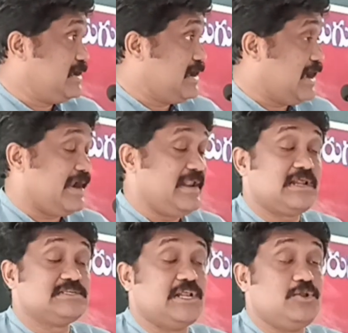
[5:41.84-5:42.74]
had a
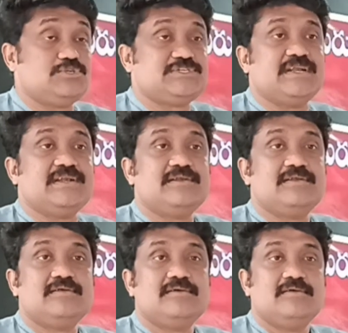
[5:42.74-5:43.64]
resolution.
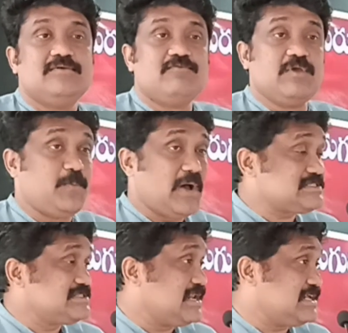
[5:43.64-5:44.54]
We
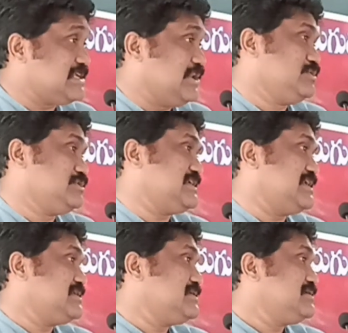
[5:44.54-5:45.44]
passed a resolution